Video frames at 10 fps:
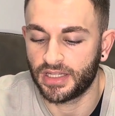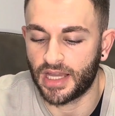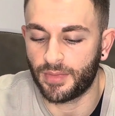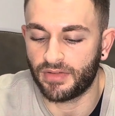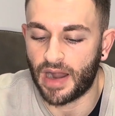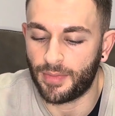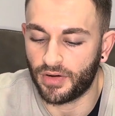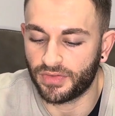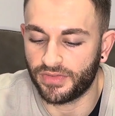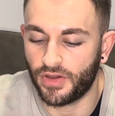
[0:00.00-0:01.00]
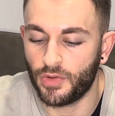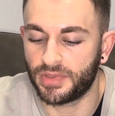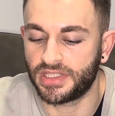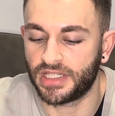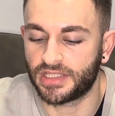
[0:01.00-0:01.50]
Then we wrap off with
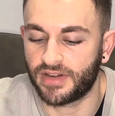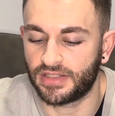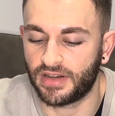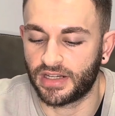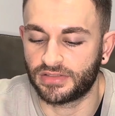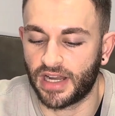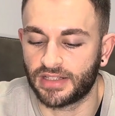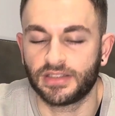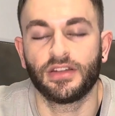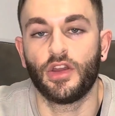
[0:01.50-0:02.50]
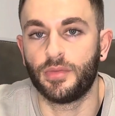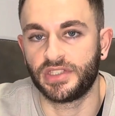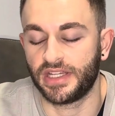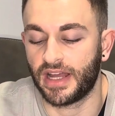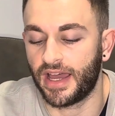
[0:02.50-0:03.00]
Huperzine extract,
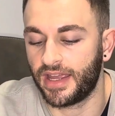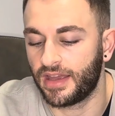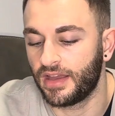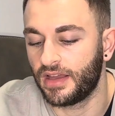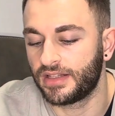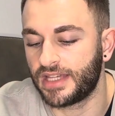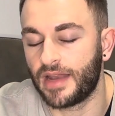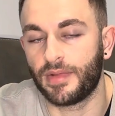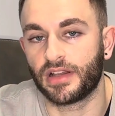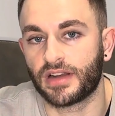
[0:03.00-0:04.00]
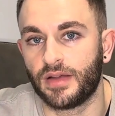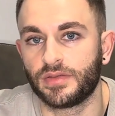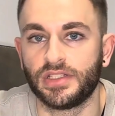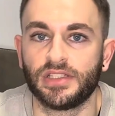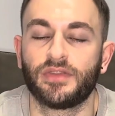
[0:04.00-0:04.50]
Huperzine A, 10
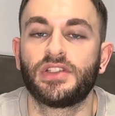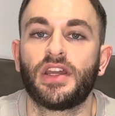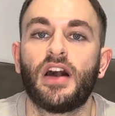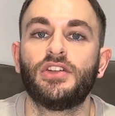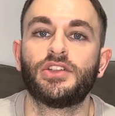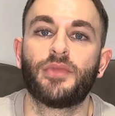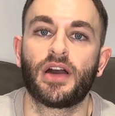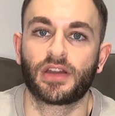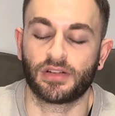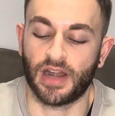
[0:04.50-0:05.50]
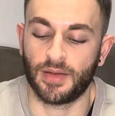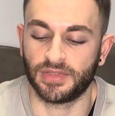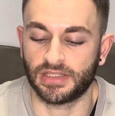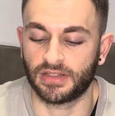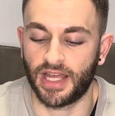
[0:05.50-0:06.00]
milligrams, which is obviously 100
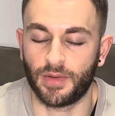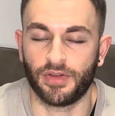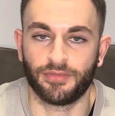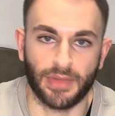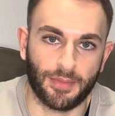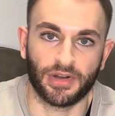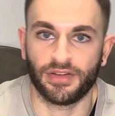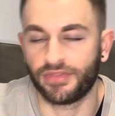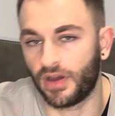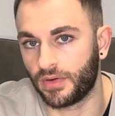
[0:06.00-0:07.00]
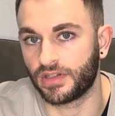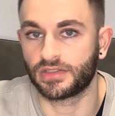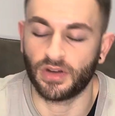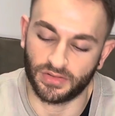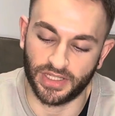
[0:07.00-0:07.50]
micrograms. That's going to help with memory, focus,
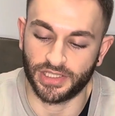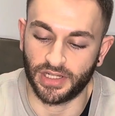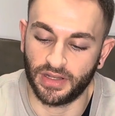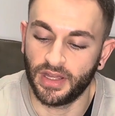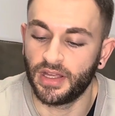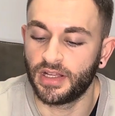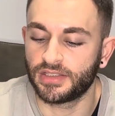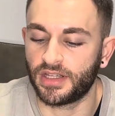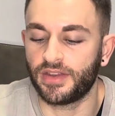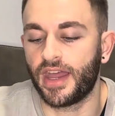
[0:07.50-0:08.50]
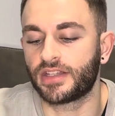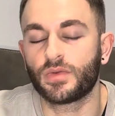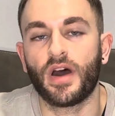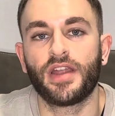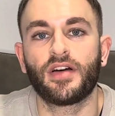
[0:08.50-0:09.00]
cognition. So yeah, it's
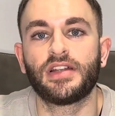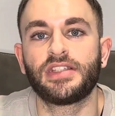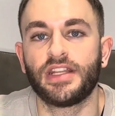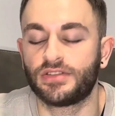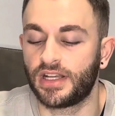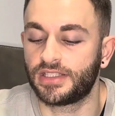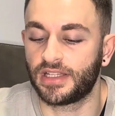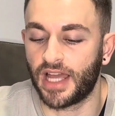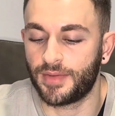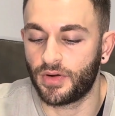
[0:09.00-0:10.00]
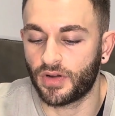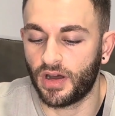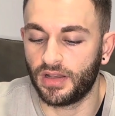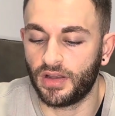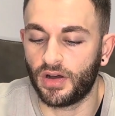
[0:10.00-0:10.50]
quite a nice, interesting label.
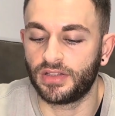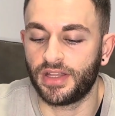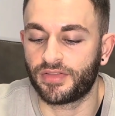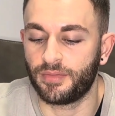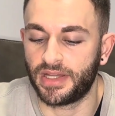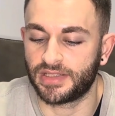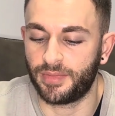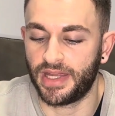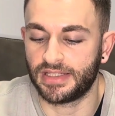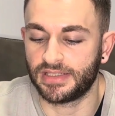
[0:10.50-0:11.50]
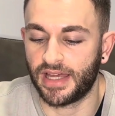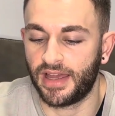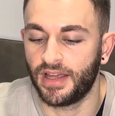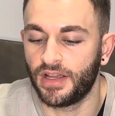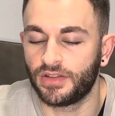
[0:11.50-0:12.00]
Got a lot of different bits and pieces
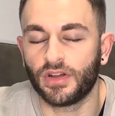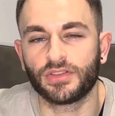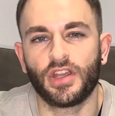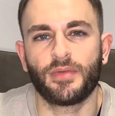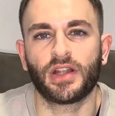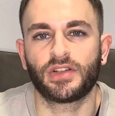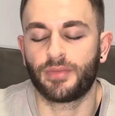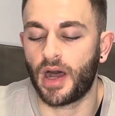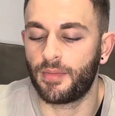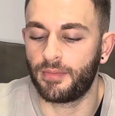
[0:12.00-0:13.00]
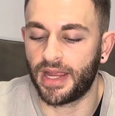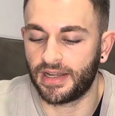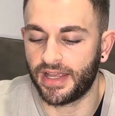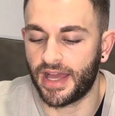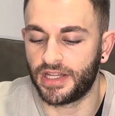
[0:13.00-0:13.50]
there. Not too much for pump,
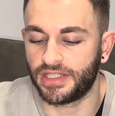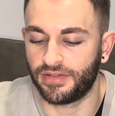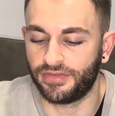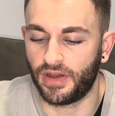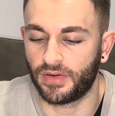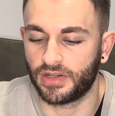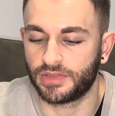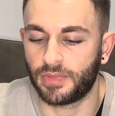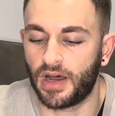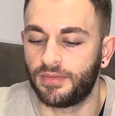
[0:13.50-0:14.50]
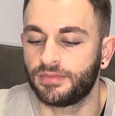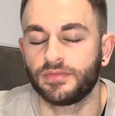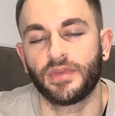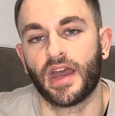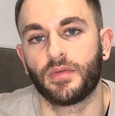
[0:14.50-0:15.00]
mainly energy and focus, but
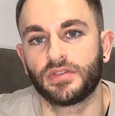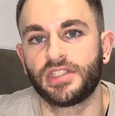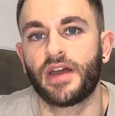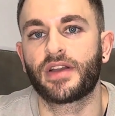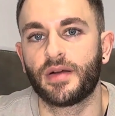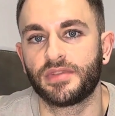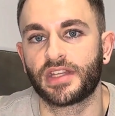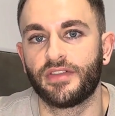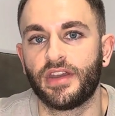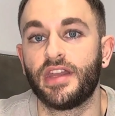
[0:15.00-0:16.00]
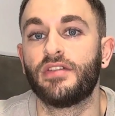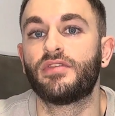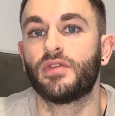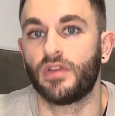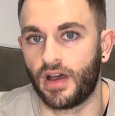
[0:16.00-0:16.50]
yeah, we'll see how it comes together in
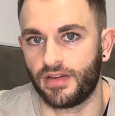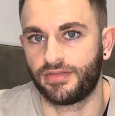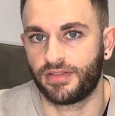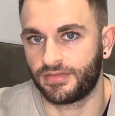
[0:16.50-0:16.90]
real life.